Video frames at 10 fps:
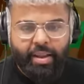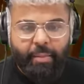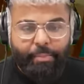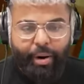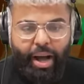The
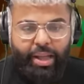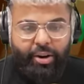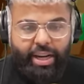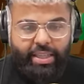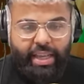brother
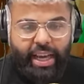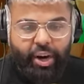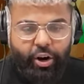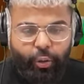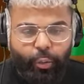is
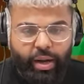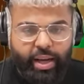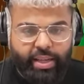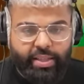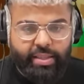here with
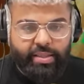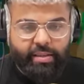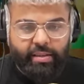us.